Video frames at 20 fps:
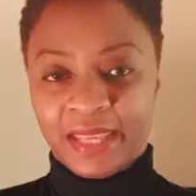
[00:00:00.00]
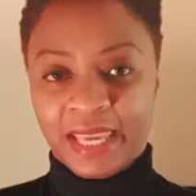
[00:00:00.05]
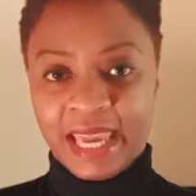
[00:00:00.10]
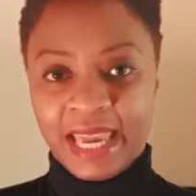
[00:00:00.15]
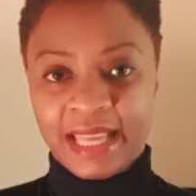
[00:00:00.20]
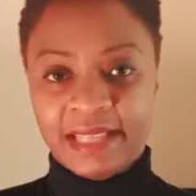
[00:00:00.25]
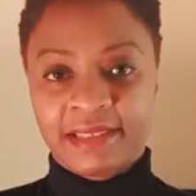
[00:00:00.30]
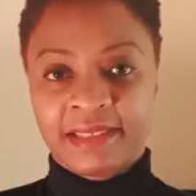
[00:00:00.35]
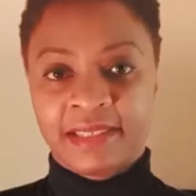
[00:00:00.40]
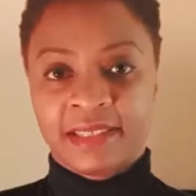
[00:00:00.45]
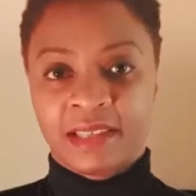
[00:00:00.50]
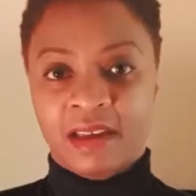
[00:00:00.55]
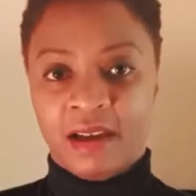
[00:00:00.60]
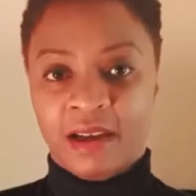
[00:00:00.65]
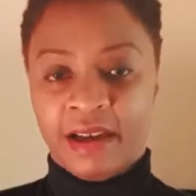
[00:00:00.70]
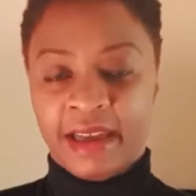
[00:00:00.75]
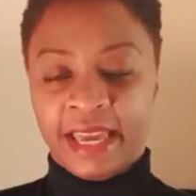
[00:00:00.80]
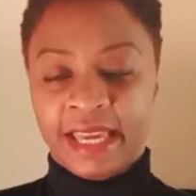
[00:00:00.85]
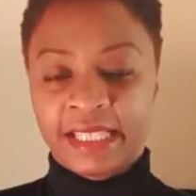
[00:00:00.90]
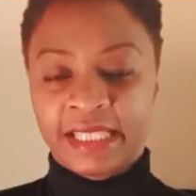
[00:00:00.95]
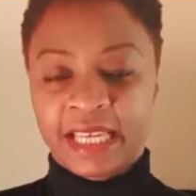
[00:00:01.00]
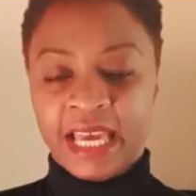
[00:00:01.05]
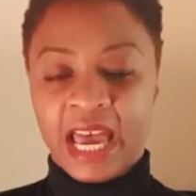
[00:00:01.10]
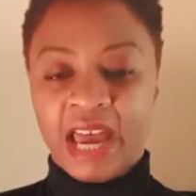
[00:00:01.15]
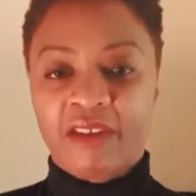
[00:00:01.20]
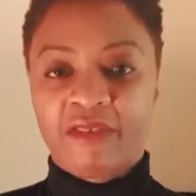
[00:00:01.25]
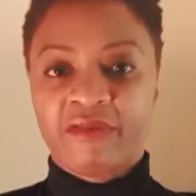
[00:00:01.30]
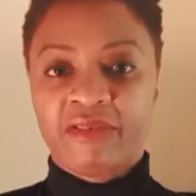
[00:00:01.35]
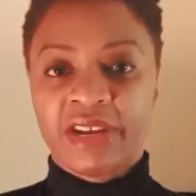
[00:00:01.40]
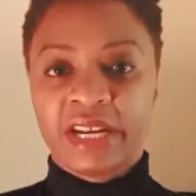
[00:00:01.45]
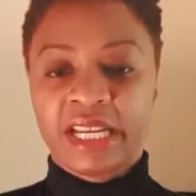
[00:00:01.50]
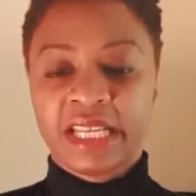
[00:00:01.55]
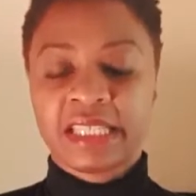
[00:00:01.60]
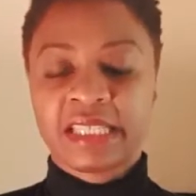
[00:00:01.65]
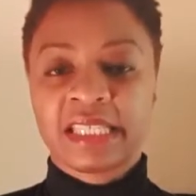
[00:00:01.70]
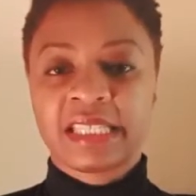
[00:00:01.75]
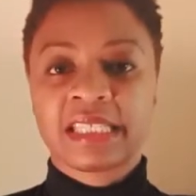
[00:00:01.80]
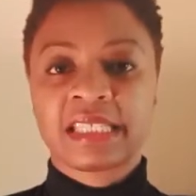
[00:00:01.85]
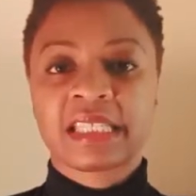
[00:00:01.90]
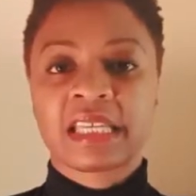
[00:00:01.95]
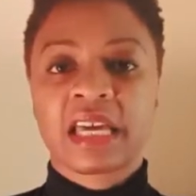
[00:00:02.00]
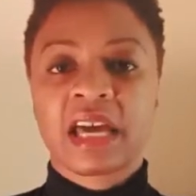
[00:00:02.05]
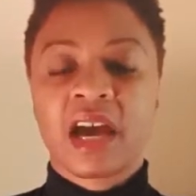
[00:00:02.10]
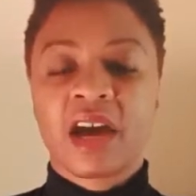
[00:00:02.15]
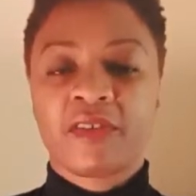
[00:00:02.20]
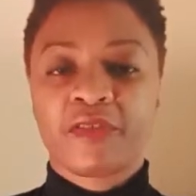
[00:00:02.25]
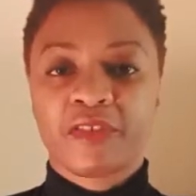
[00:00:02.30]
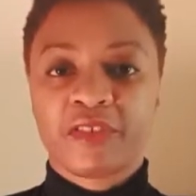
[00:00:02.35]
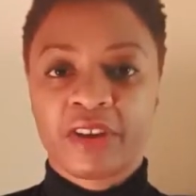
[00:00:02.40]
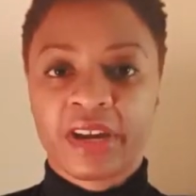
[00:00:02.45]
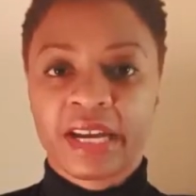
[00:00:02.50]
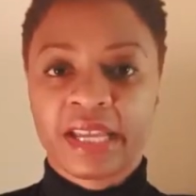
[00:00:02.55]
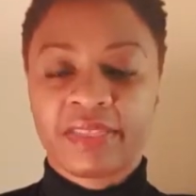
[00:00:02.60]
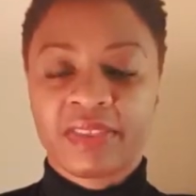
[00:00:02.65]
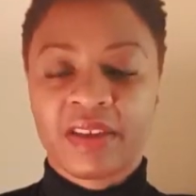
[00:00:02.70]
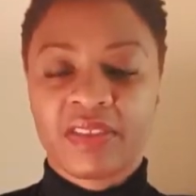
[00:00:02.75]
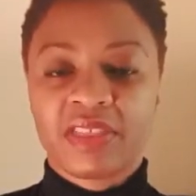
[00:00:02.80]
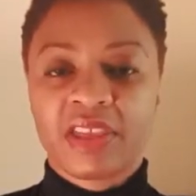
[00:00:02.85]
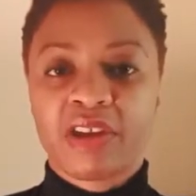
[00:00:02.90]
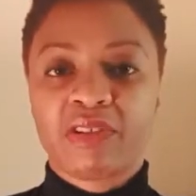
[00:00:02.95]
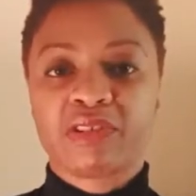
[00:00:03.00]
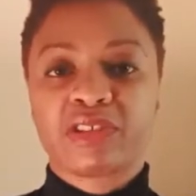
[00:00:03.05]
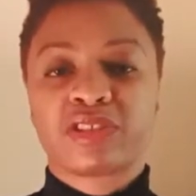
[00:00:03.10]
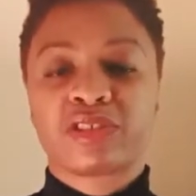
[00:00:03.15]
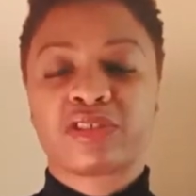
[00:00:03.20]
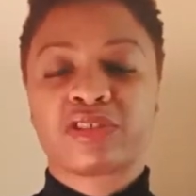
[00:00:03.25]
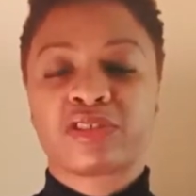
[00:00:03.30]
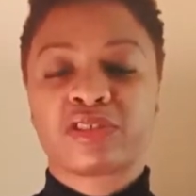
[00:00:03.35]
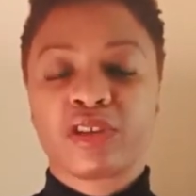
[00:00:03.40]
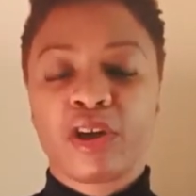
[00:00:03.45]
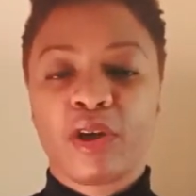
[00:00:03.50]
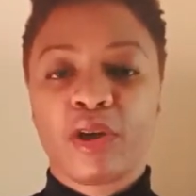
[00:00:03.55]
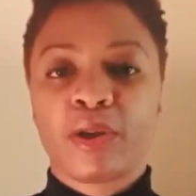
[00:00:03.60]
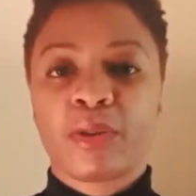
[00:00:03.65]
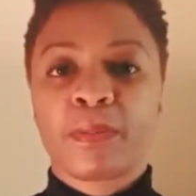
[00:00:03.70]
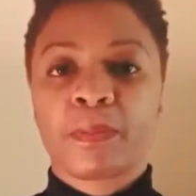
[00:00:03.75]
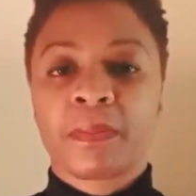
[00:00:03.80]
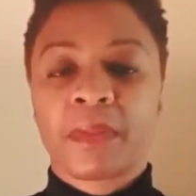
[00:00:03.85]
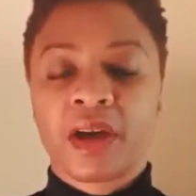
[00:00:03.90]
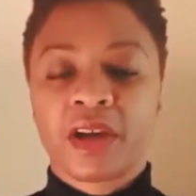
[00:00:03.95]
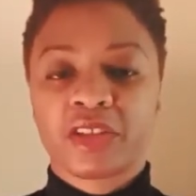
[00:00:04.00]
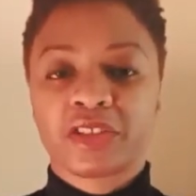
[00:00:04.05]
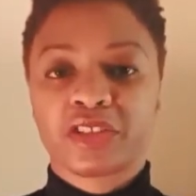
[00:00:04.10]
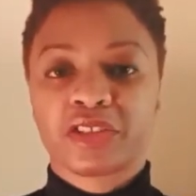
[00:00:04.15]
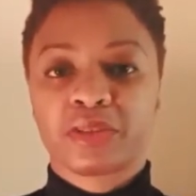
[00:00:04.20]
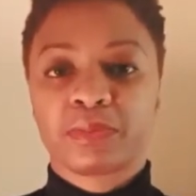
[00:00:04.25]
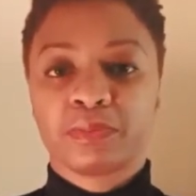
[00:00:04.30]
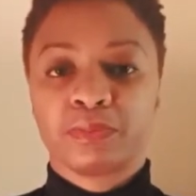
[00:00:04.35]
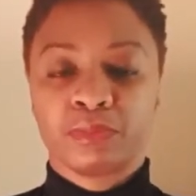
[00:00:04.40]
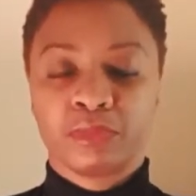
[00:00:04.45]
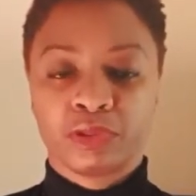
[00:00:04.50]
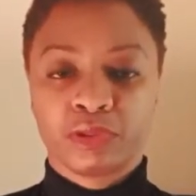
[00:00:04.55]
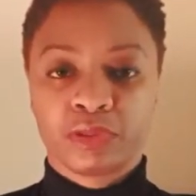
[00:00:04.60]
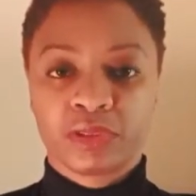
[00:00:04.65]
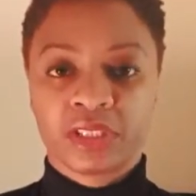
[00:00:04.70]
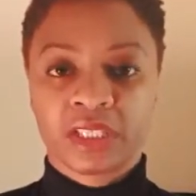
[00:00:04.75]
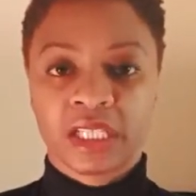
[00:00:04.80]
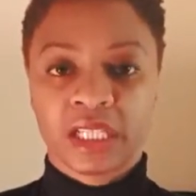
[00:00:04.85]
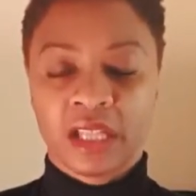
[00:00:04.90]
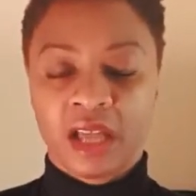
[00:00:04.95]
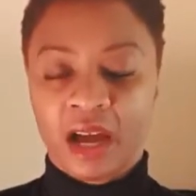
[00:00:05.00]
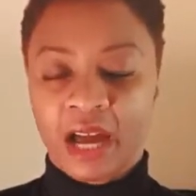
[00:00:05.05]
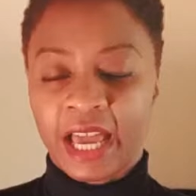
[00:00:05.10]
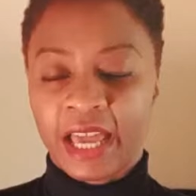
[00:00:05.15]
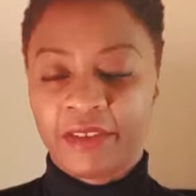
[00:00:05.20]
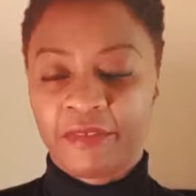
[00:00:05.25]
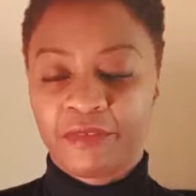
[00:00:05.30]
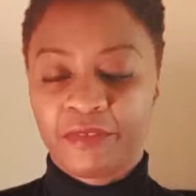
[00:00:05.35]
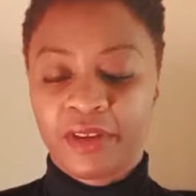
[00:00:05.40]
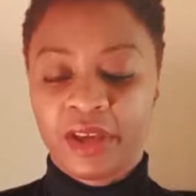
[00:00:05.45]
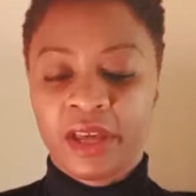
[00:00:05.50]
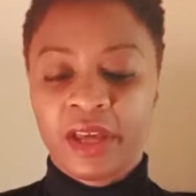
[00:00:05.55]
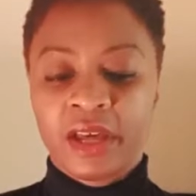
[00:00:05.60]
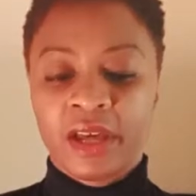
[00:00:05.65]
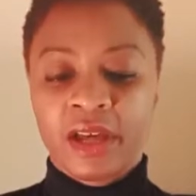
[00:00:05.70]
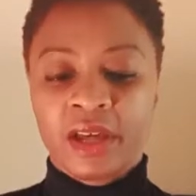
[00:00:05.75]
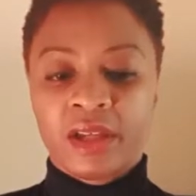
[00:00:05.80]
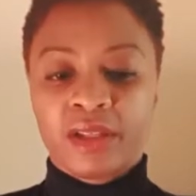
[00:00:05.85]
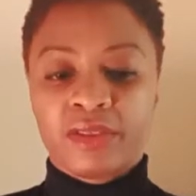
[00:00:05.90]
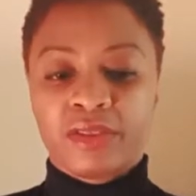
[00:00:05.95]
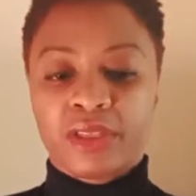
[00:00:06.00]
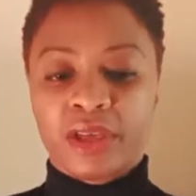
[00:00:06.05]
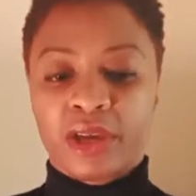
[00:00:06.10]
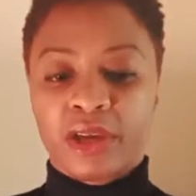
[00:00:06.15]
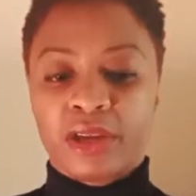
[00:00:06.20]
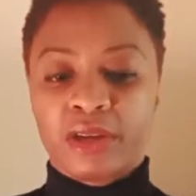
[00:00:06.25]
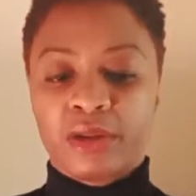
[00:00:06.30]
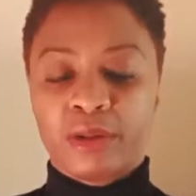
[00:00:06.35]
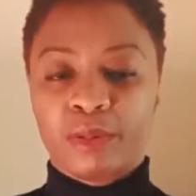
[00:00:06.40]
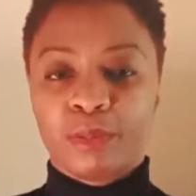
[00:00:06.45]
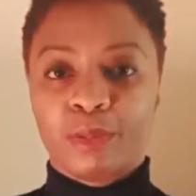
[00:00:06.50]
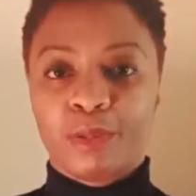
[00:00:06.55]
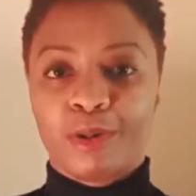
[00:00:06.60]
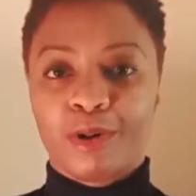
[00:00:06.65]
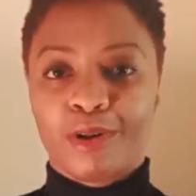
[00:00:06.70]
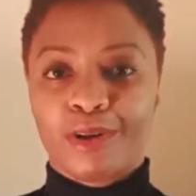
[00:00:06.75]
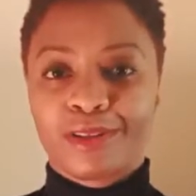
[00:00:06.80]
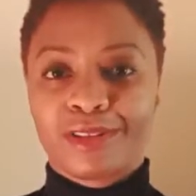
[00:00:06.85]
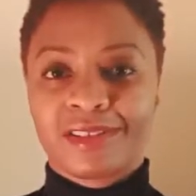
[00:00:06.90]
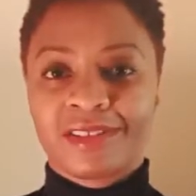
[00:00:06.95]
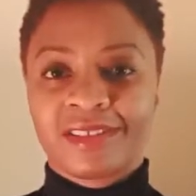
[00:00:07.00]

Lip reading: inside and really discovering that there is so much more to life than what